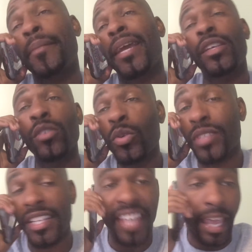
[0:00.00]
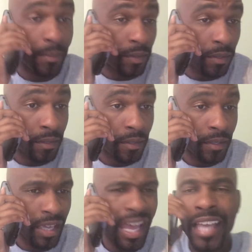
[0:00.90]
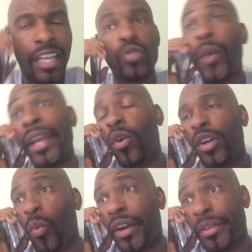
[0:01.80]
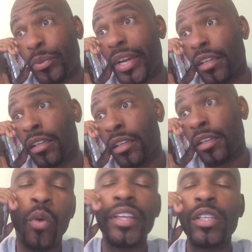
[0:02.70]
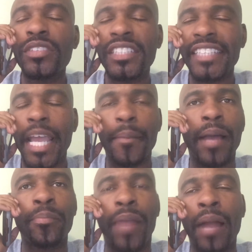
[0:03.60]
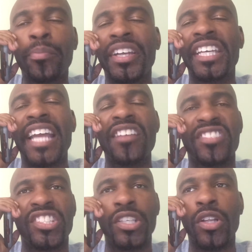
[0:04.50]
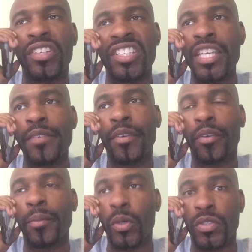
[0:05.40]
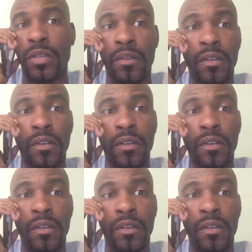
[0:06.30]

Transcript: here, man. You losing this game. Because we ain't going no one to three. We lose this game, I, I break your house and sell all your TV remotes.